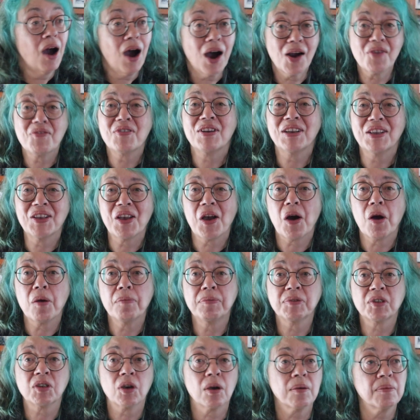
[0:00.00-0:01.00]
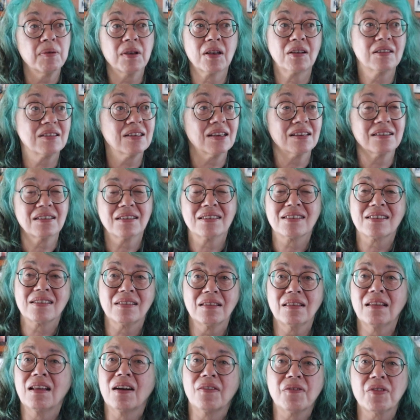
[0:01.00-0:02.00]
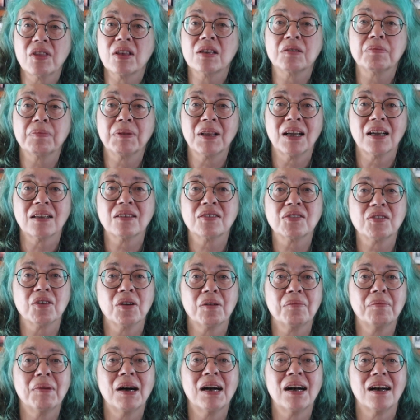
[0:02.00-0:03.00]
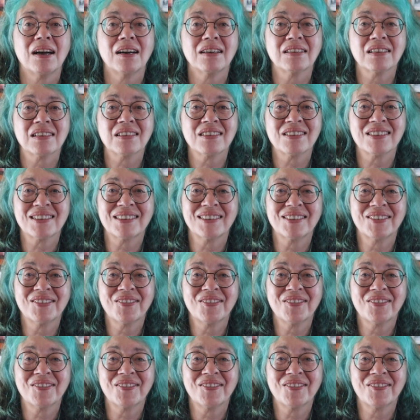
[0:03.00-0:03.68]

I really hope so because I just love this plant so much.